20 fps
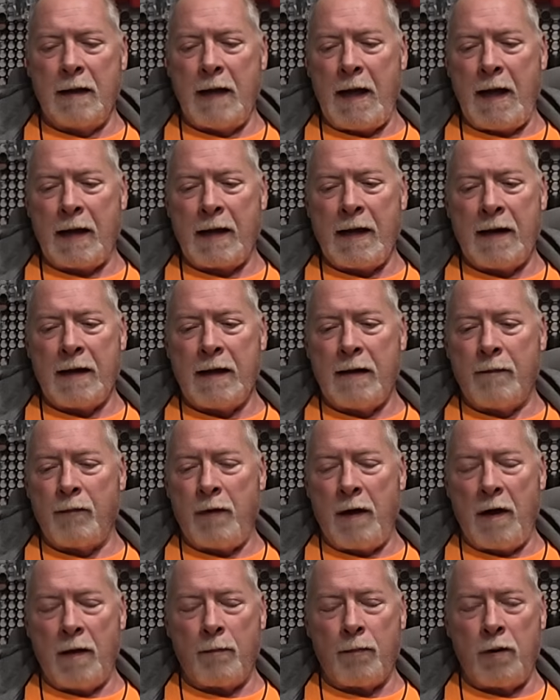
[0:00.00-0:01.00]
I got to give
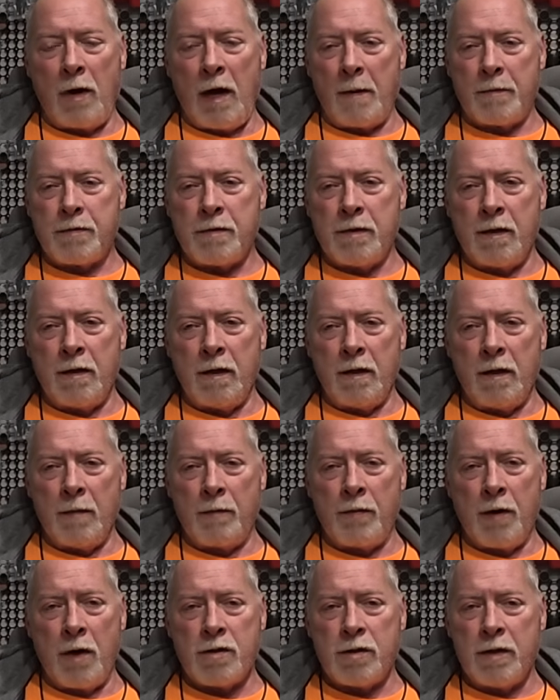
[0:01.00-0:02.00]
all props to the
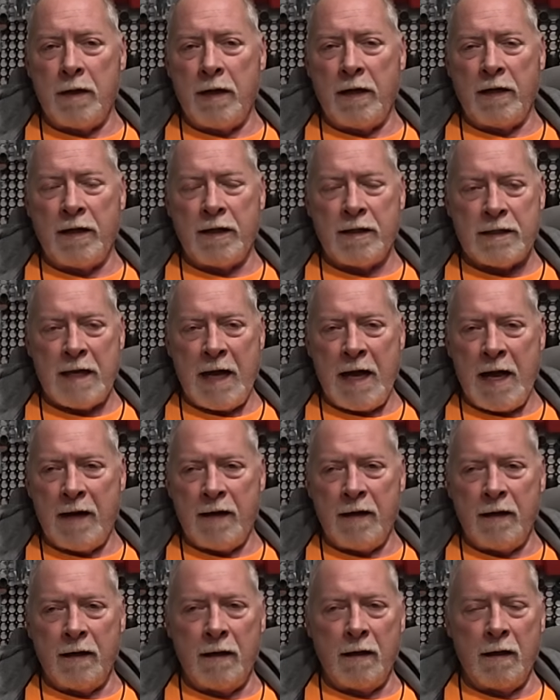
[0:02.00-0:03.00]
person that
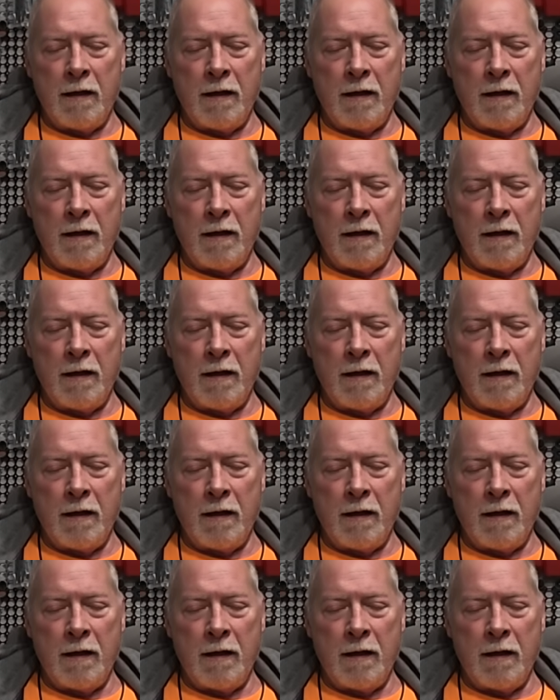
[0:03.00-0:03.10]
designed it.